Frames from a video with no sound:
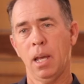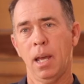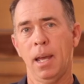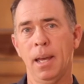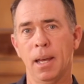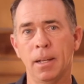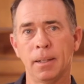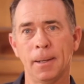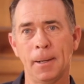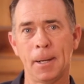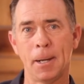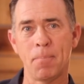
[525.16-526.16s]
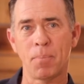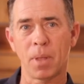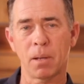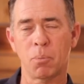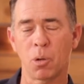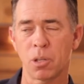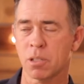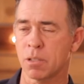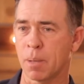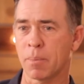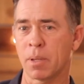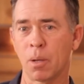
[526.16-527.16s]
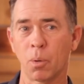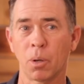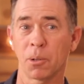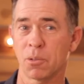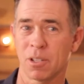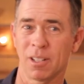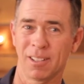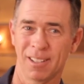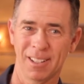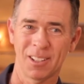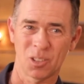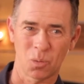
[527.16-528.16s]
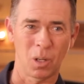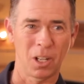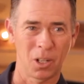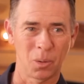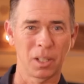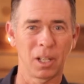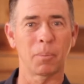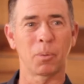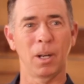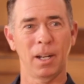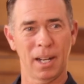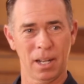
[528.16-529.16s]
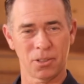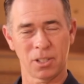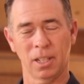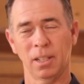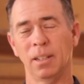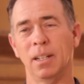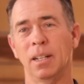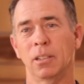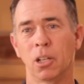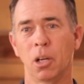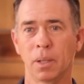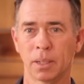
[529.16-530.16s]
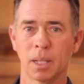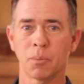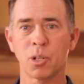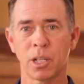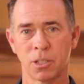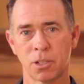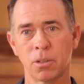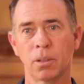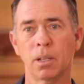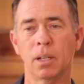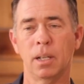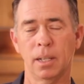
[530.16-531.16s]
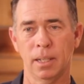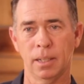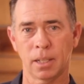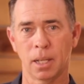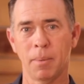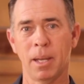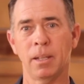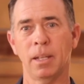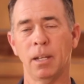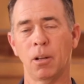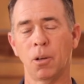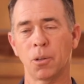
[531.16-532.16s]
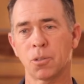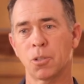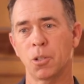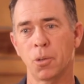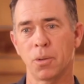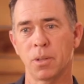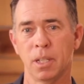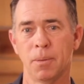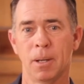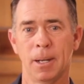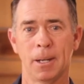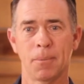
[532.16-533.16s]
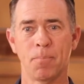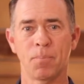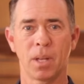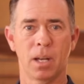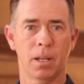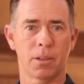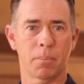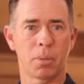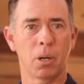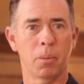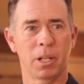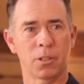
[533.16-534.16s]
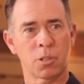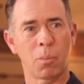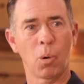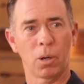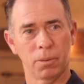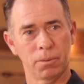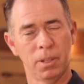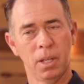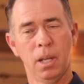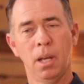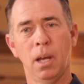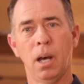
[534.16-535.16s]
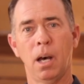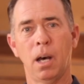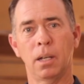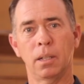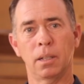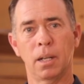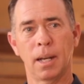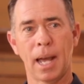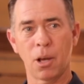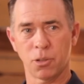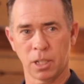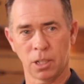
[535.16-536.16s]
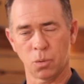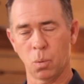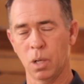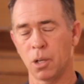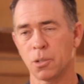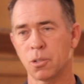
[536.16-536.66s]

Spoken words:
And boy, this is something that we're interested in as well. We operate housing, low-income, transitional income, and then also the permanent supportive housing as well.